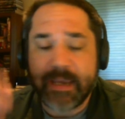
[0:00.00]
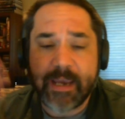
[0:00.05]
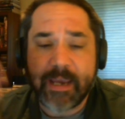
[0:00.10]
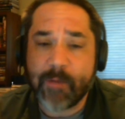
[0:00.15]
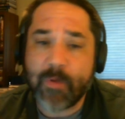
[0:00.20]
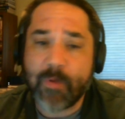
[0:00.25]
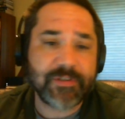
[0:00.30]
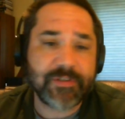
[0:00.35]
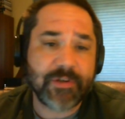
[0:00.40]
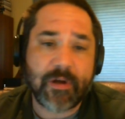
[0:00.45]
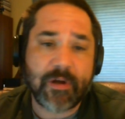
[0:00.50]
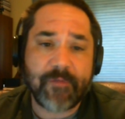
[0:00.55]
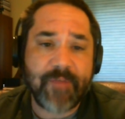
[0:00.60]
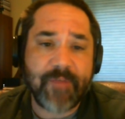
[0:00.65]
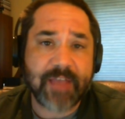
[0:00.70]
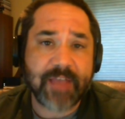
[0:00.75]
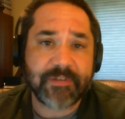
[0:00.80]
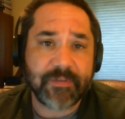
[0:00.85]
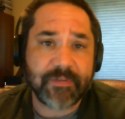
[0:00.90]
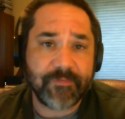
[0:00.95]
It wasn't all
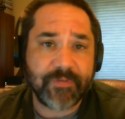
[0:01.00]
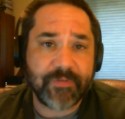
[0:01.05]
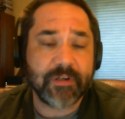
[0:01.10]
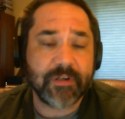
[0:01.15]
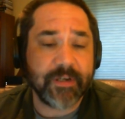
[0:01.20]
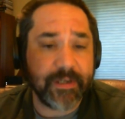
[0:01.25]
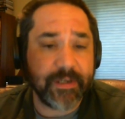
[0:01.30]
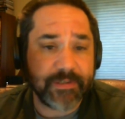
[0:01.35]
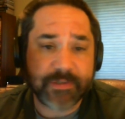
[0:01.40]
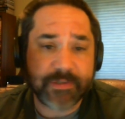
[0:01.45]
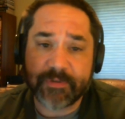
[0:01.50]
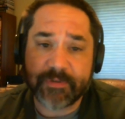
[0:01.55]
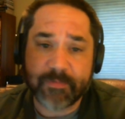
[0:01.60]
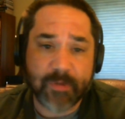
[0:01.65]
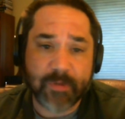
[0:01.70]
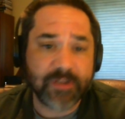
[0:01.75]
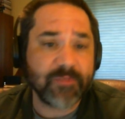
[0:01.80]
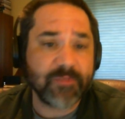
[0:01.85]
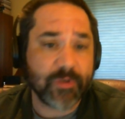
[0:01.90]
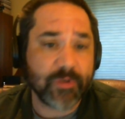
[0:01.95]
Fast and Furious. It
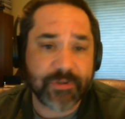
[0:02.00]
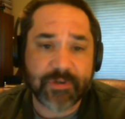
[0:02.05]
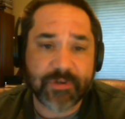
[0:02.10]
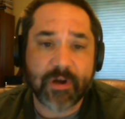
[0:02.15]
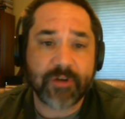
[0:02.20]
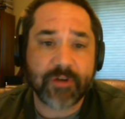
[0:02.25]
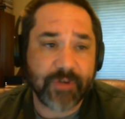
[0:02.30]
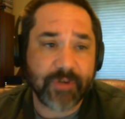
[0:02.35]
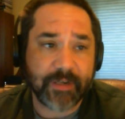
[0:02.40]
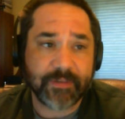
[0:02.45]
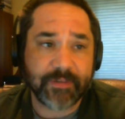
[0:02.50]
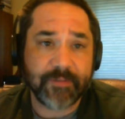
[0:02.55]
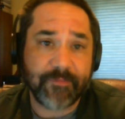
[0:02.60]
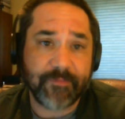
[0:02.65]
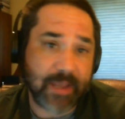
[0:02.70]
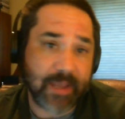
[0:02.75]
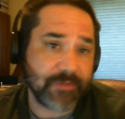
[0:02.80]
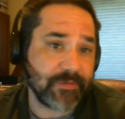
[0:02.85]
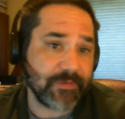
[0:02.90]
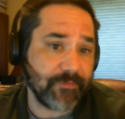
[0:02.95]
was much more Star Trek than
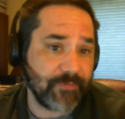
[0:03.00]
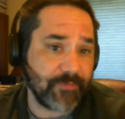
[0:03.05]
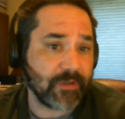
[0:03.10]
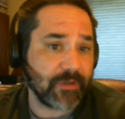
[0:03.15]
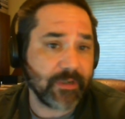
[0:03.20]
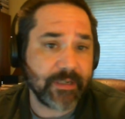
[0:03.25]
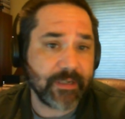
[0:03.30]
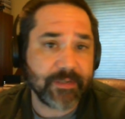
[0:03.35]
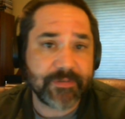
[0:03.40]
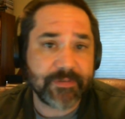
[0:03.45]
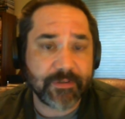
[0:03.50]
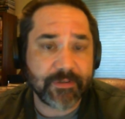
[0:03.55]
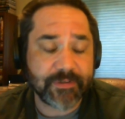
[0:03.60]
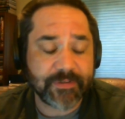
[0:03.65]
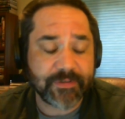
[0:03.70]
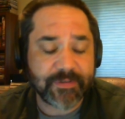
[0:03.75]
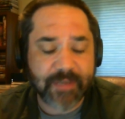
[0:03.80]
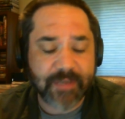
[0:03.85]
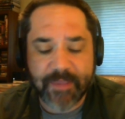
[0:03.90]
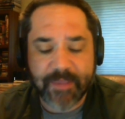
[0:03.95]
Fast and Furious. I'll
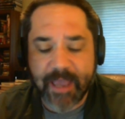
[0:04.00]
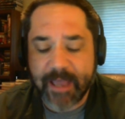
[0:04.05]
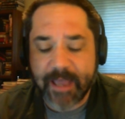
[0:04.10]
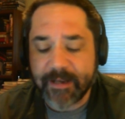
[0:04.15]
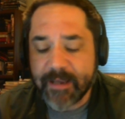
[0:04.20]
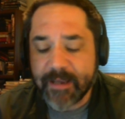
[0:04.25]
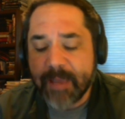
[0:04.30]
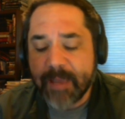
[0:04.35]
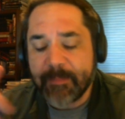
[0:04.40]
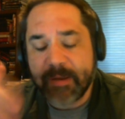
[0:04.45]
just say that.